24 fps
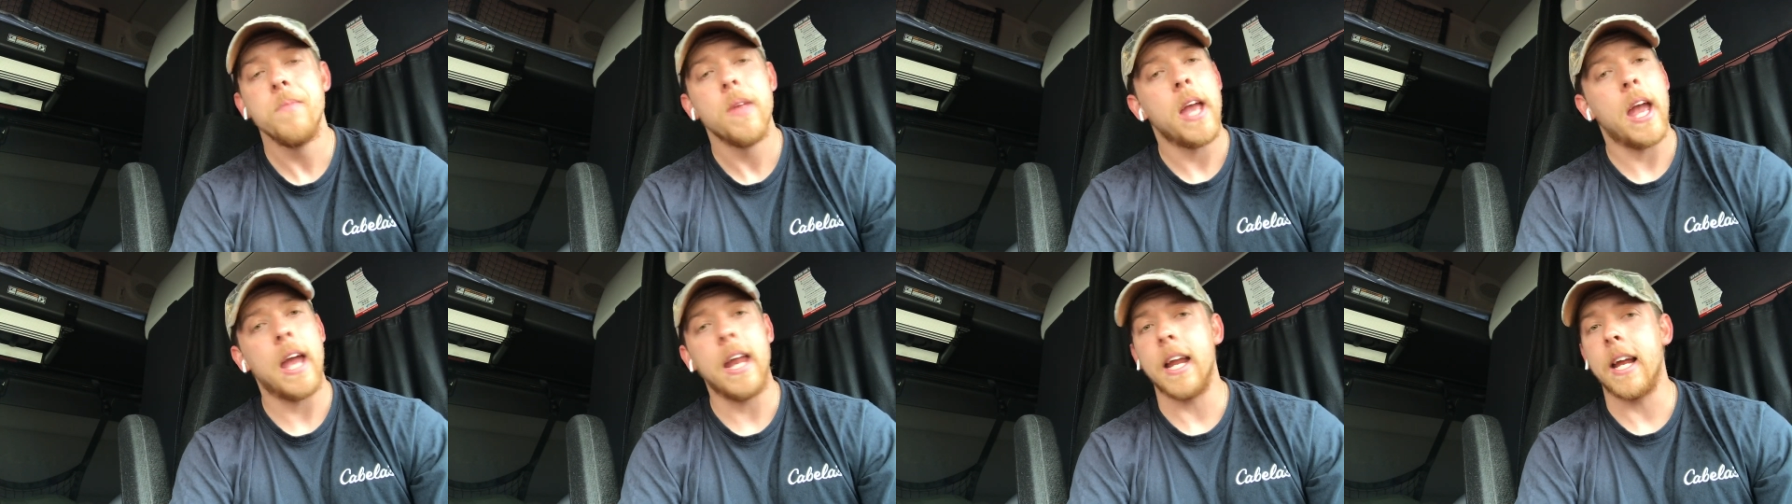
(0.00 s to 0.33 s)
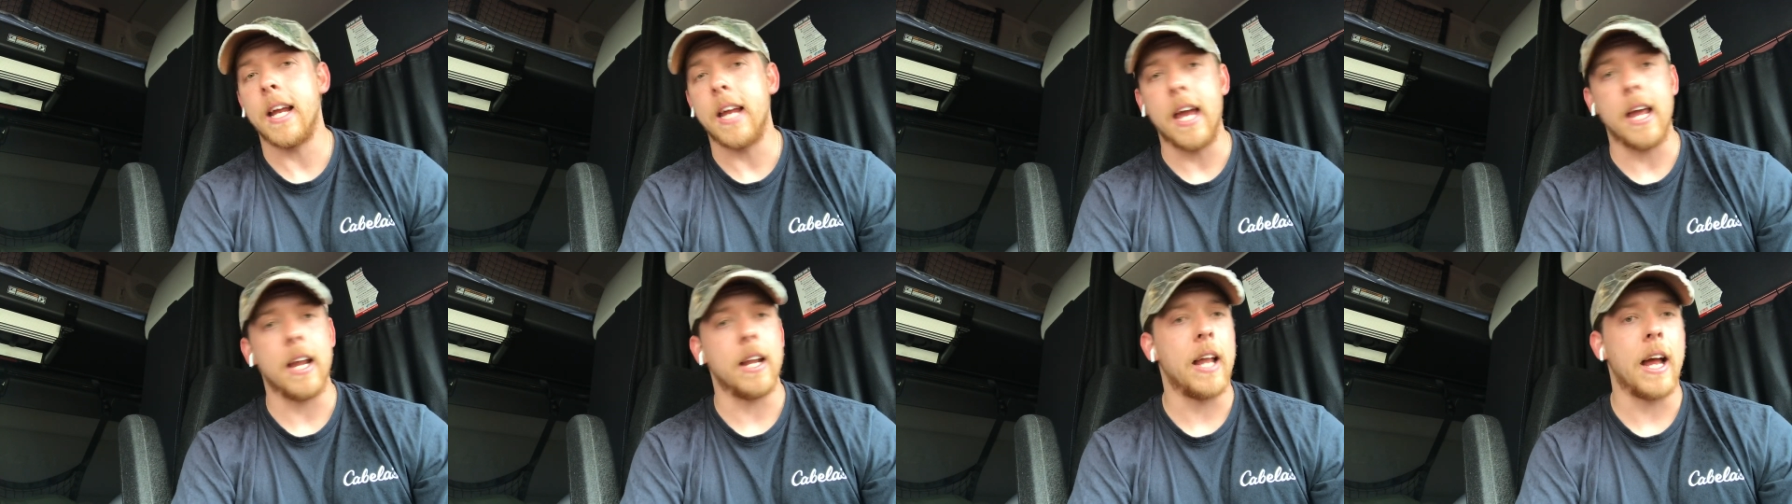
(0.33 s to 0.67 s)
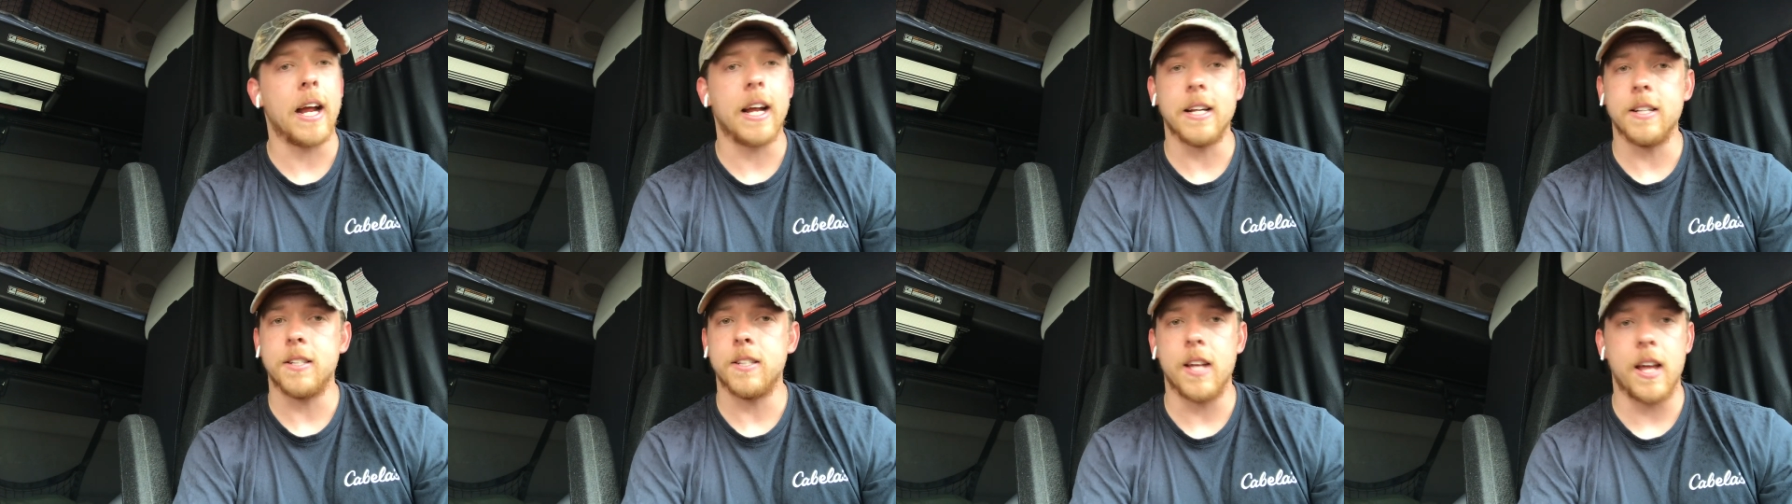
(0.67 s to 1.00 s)
And again,
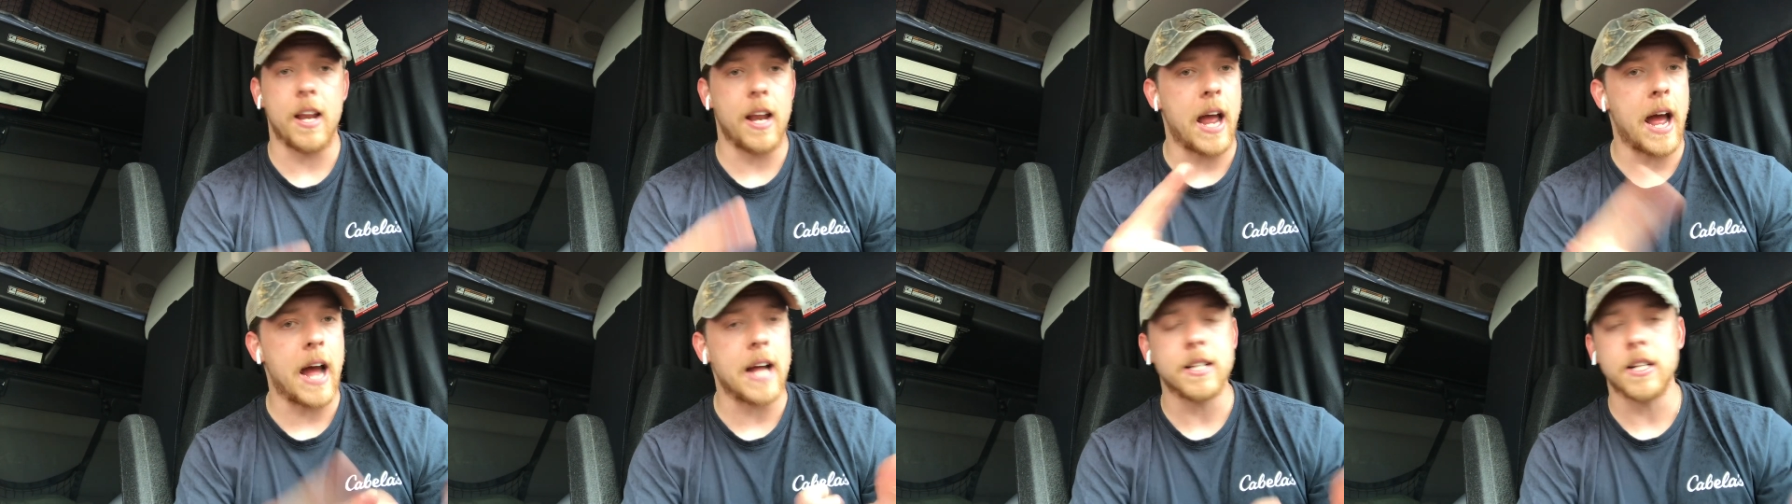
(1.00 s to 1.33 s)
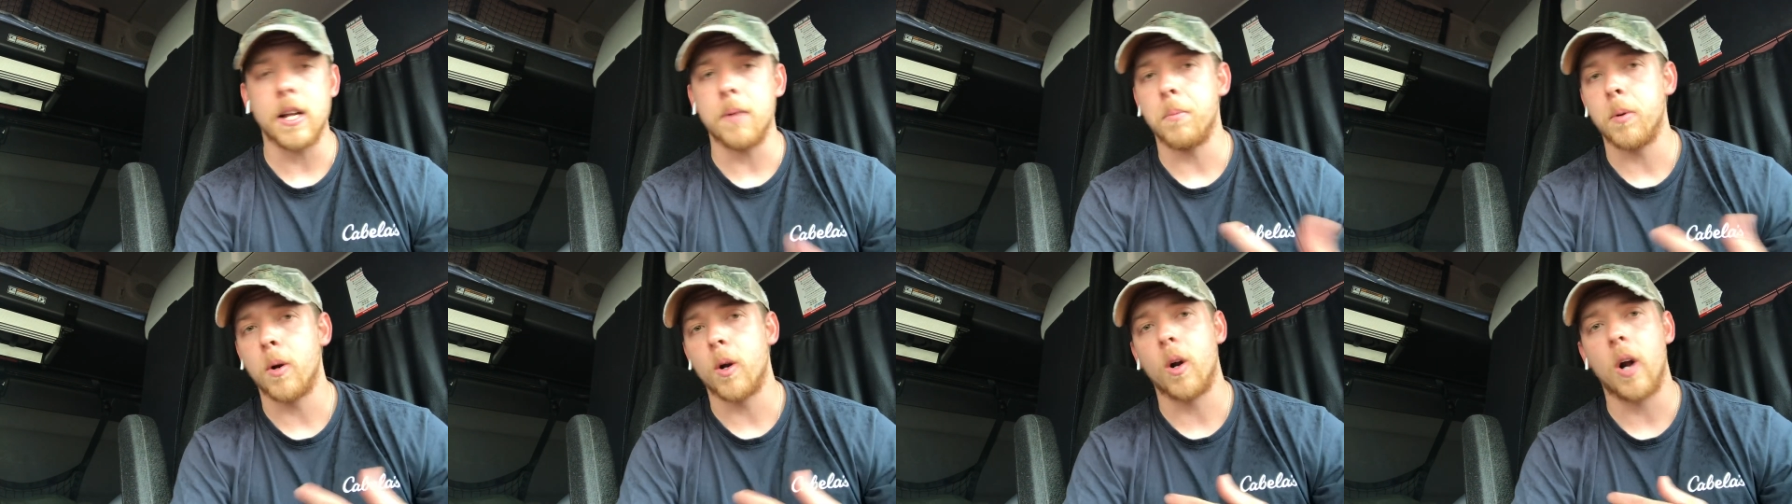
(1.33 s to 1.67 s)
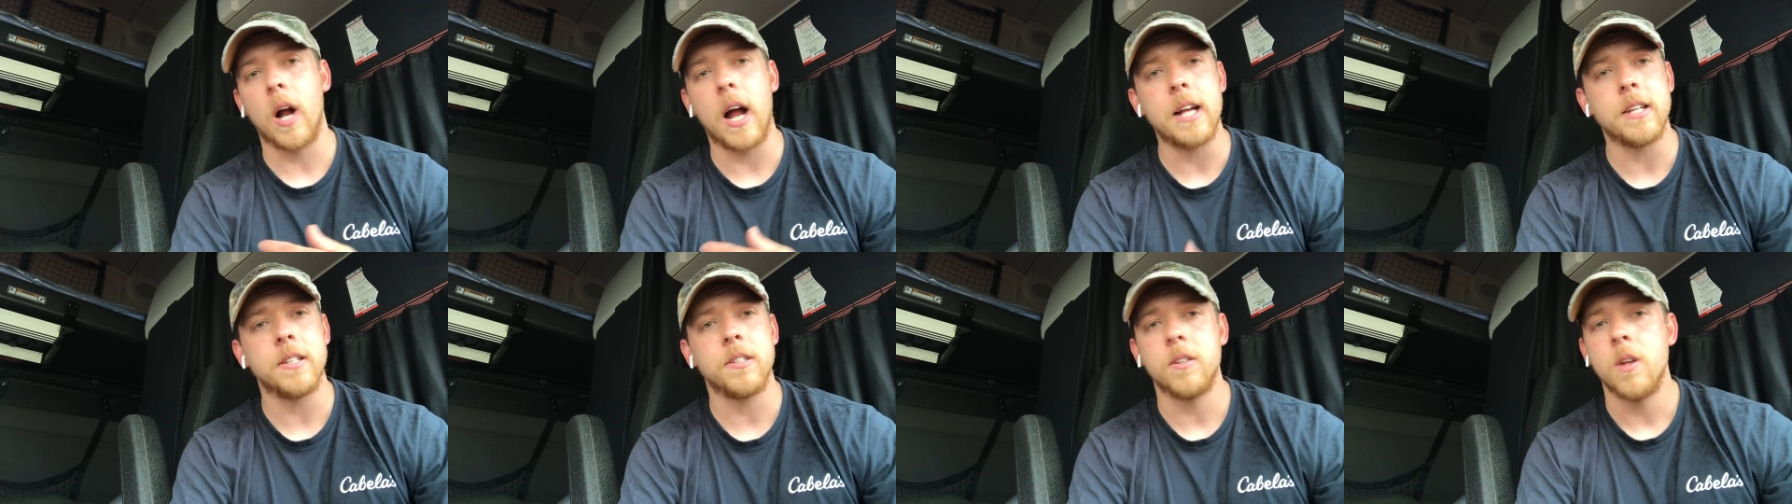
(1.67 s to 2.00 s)
like I said, as I
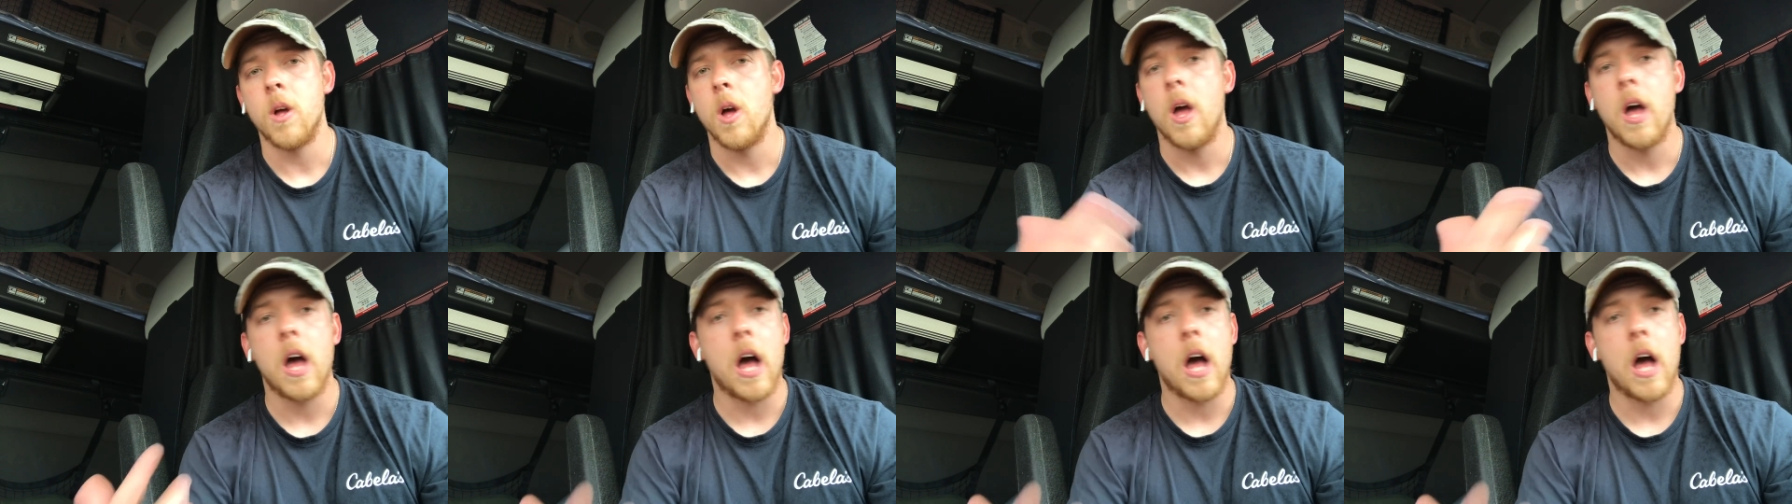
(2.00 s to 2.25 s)
progress,